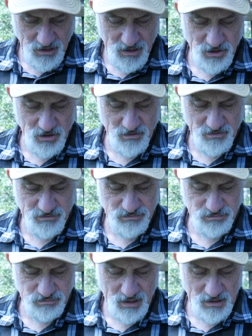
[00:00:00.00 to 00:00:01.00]
sort of,
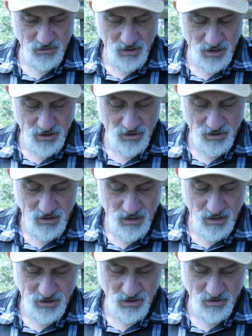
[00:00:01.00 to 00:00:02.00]
I don't know what you'd call
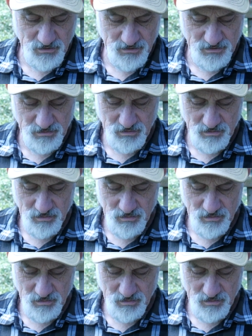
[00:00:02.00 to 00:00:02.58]
it, a sort of